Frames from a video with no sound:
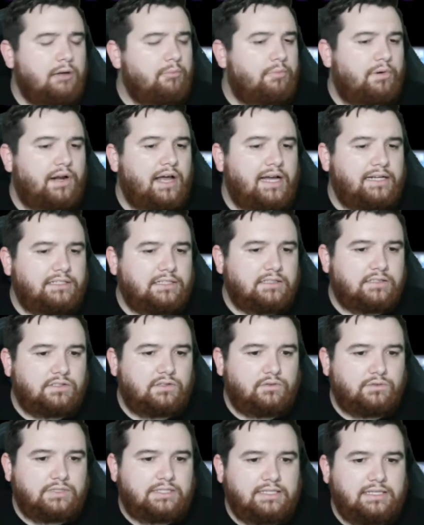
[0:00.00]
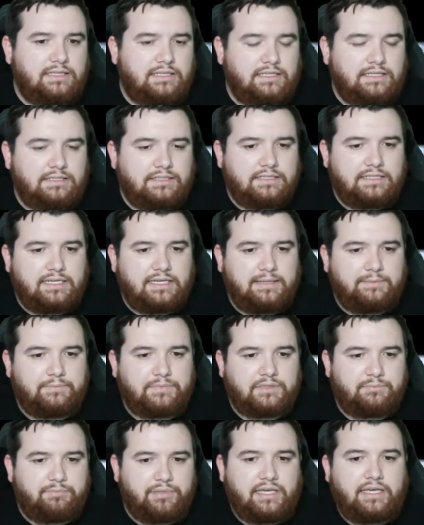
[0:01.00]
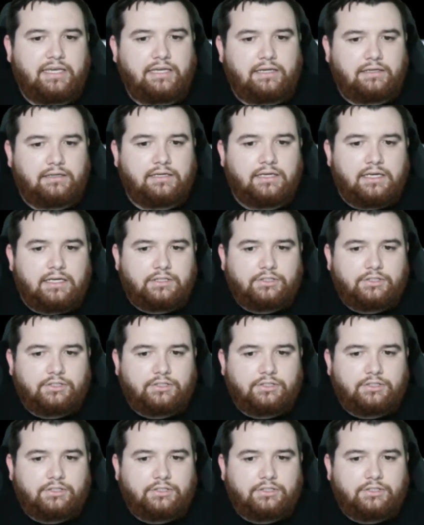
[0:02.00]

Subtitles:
but I just don't see these teams being